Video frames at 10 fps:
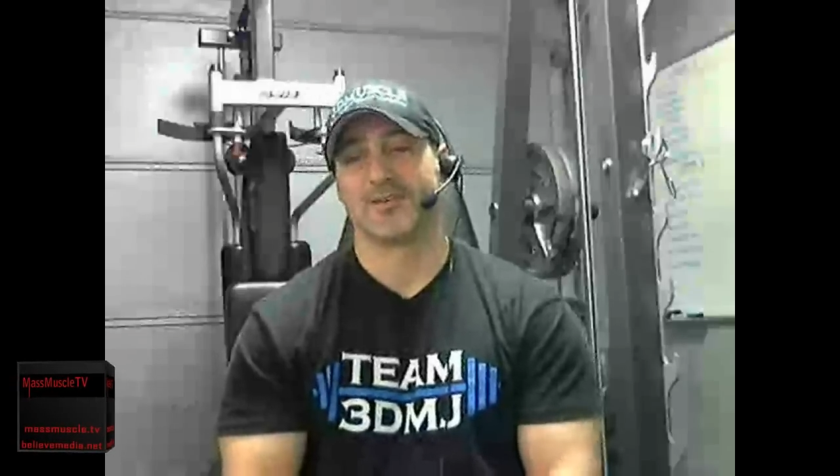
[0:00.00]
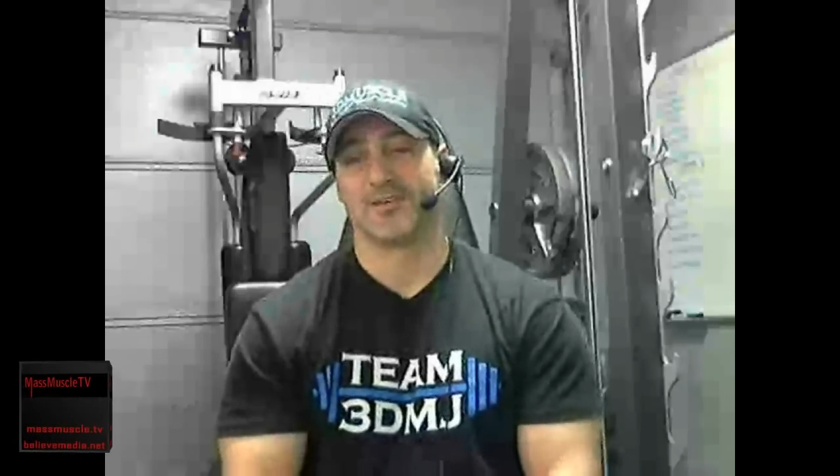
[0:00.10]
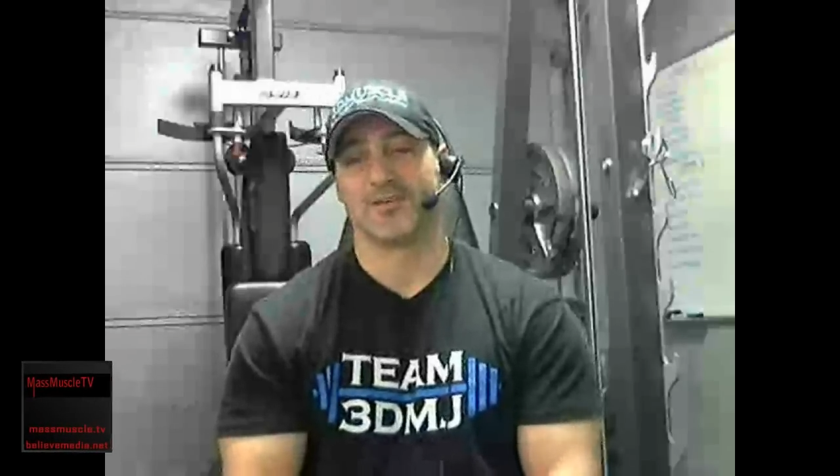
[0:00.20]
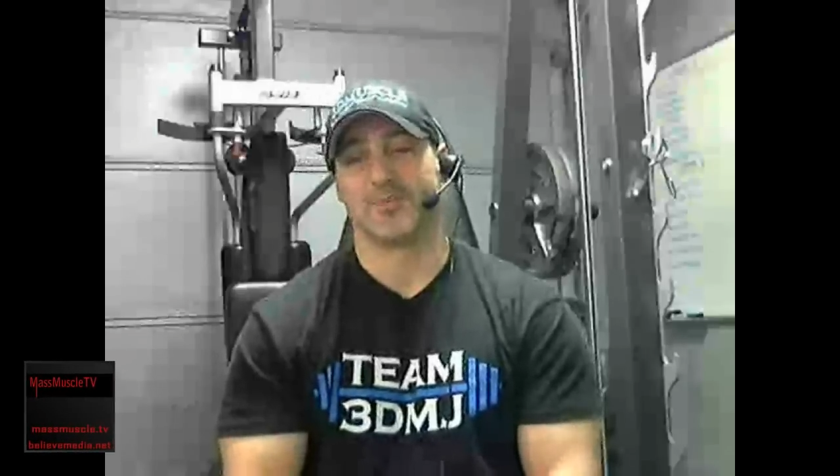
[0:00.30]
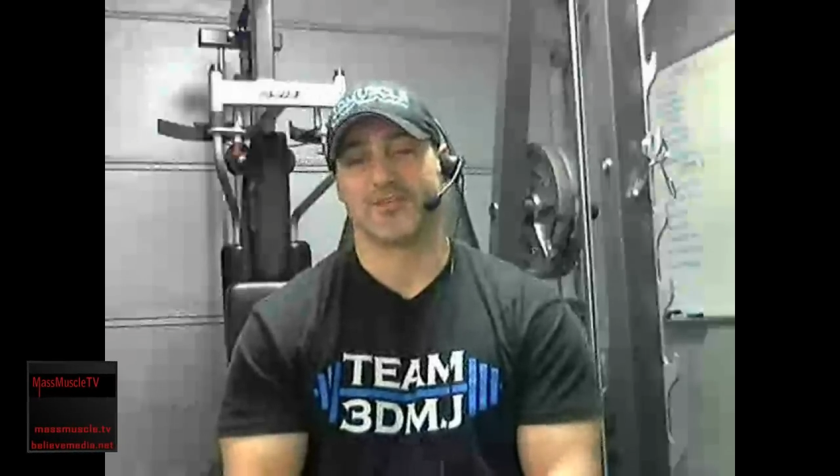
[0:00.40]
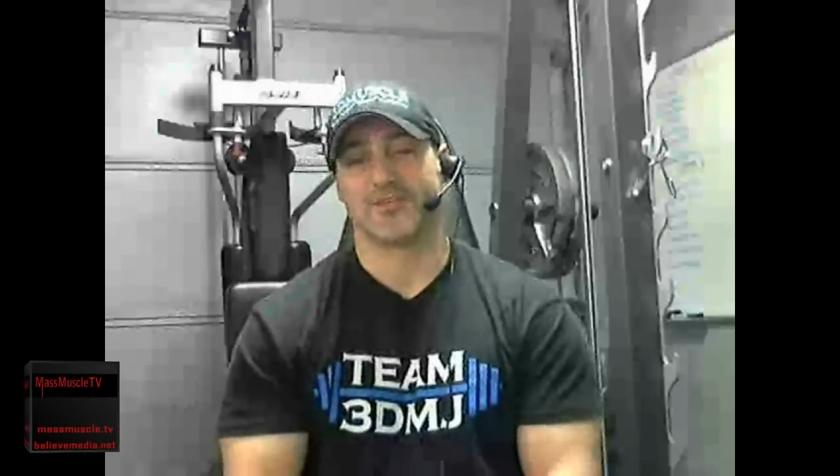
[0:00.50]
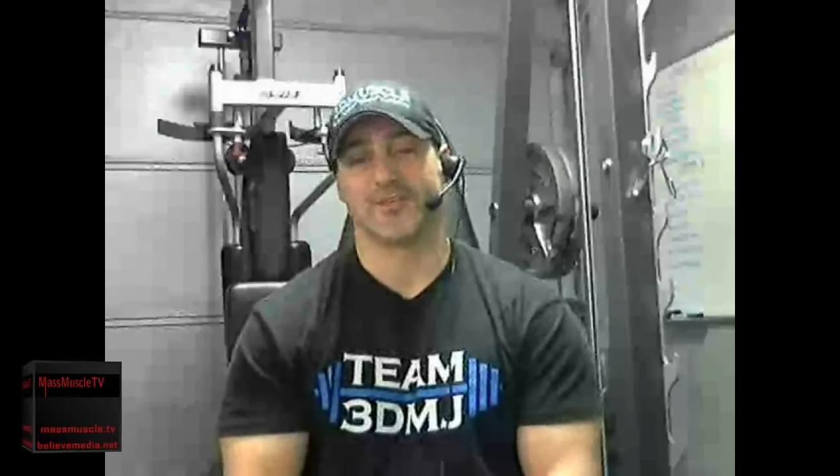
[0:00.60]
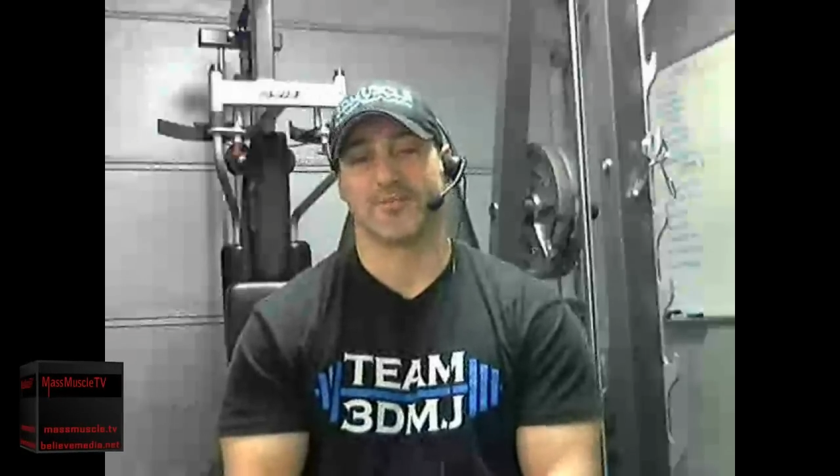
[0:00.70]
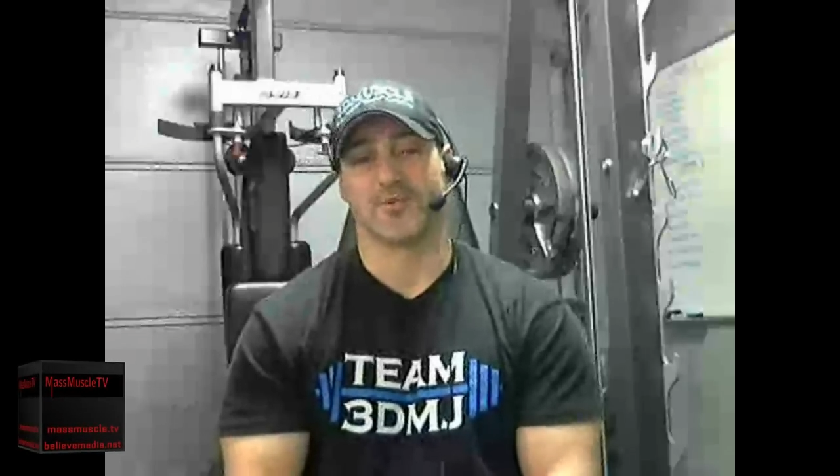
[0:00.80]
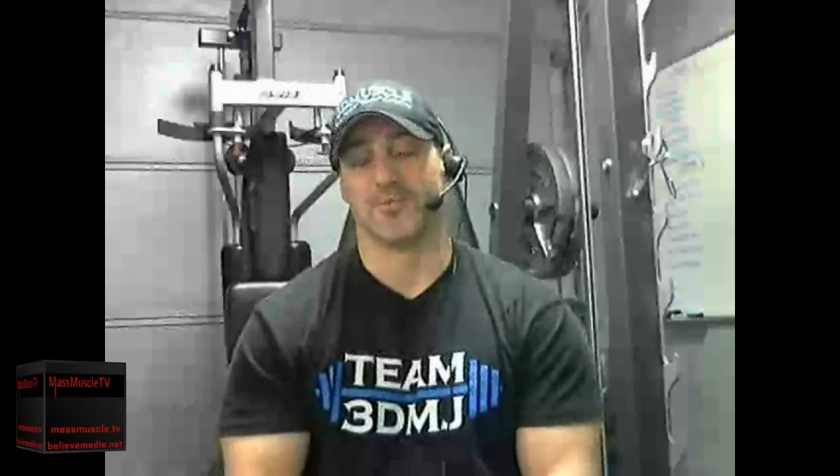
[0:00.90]
you know, pick up
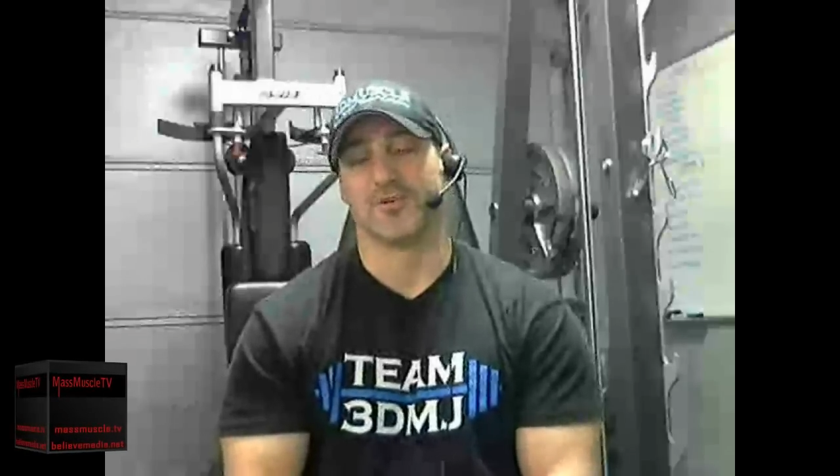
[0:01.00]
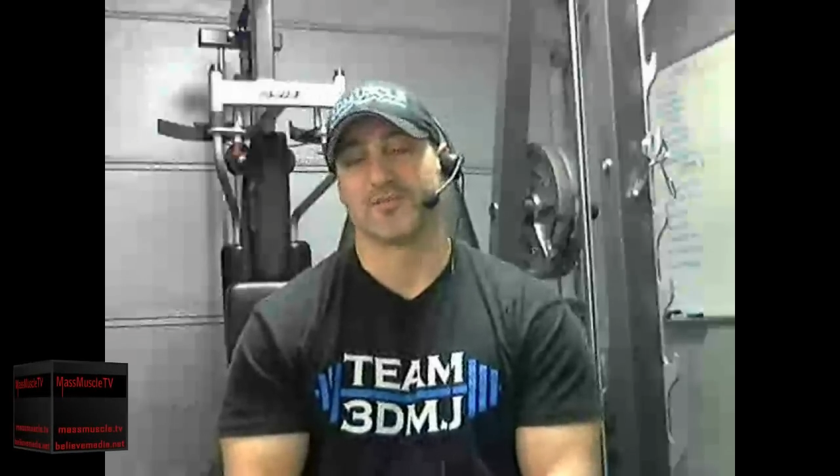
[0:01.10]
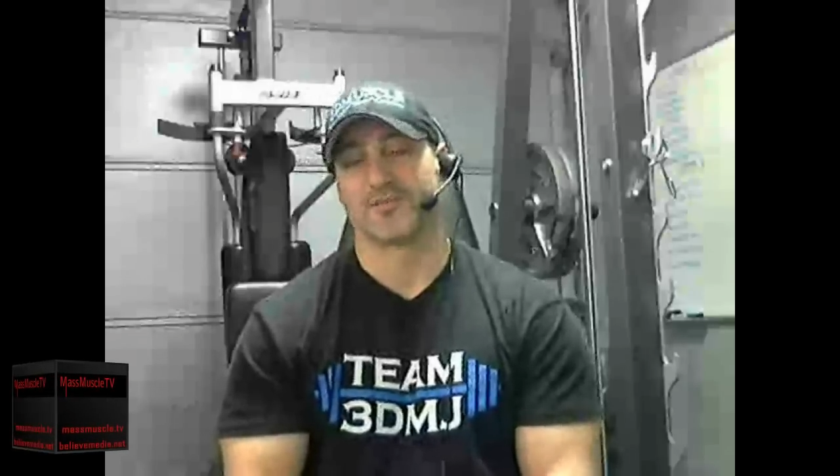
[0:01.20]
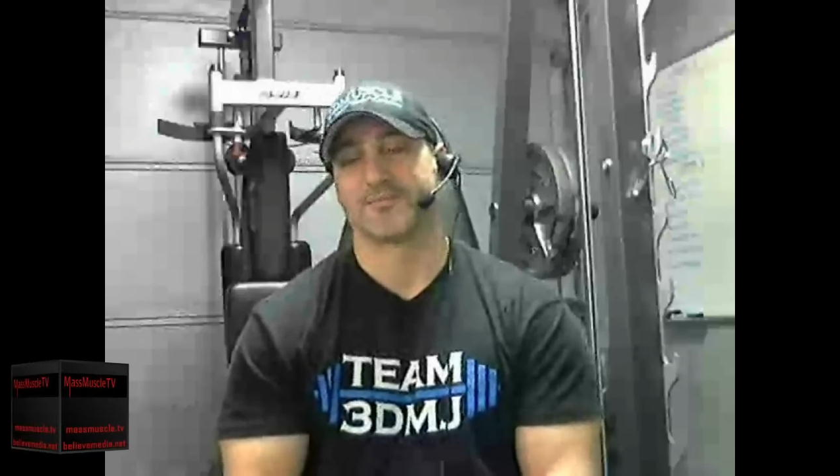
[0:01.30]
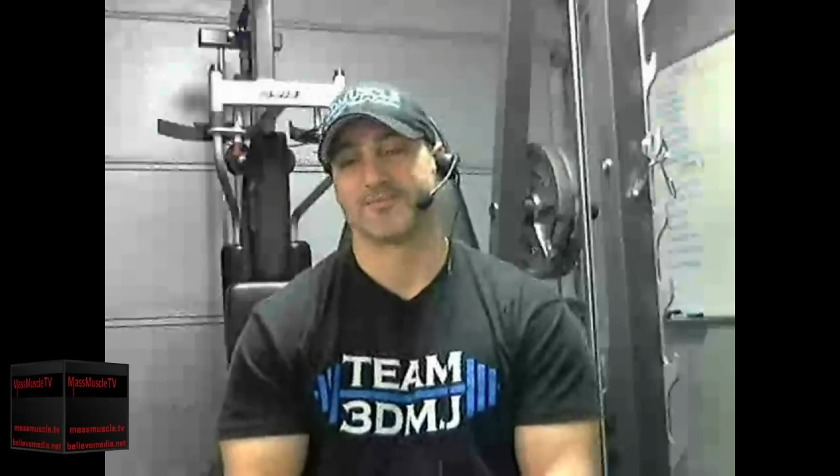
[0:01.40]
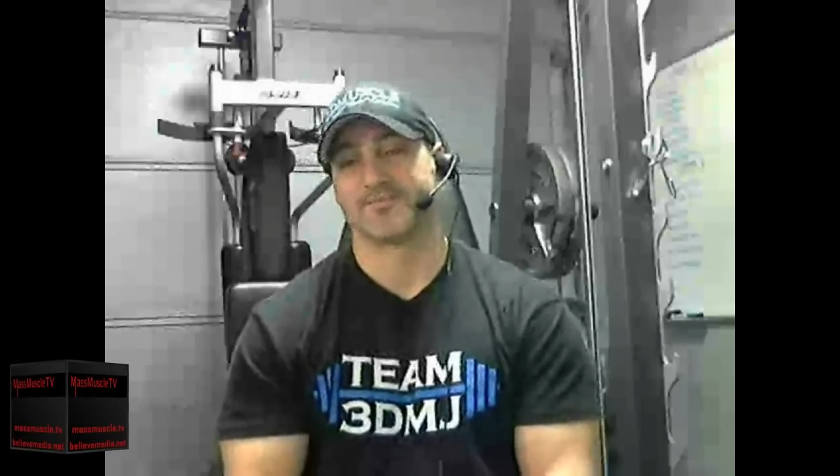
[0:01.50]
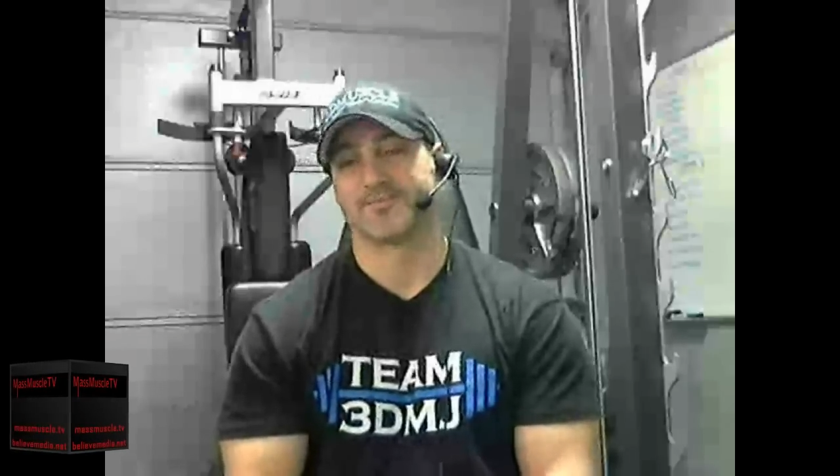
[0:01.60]
some good books.